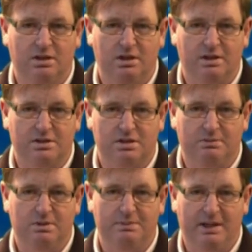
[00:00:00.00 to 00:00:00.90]
and
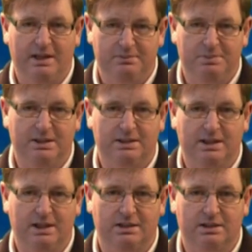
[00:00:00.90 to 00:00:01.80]
some of them had been
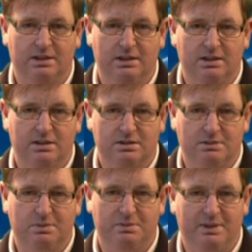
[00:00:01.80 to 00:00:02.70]
attacked,
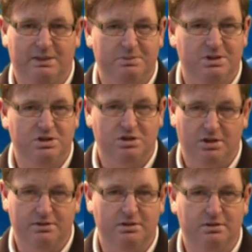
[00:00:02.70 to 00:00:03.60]
some of them had been
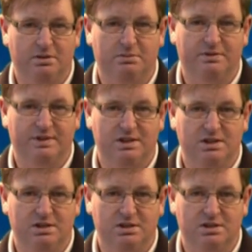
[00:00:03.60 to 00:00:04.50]
shot on a number of
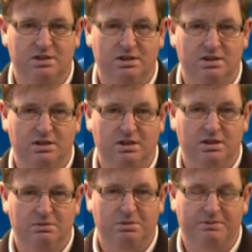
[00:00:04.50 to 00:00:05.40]
occasions,
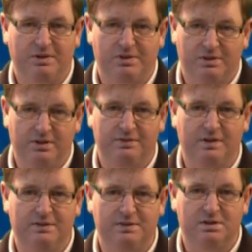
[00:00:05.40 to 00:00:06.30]
but for
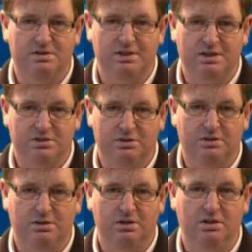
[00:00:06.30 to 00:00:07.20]
35 years they stood
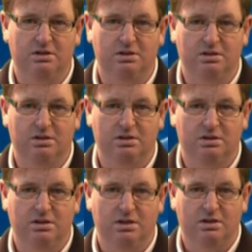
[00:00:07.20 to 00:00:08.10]
their ground.
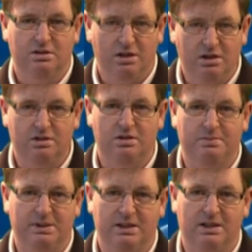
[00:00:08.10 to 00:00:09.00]
Now they're
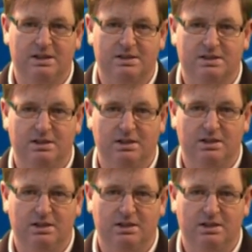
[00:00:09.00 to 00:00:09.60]
being asked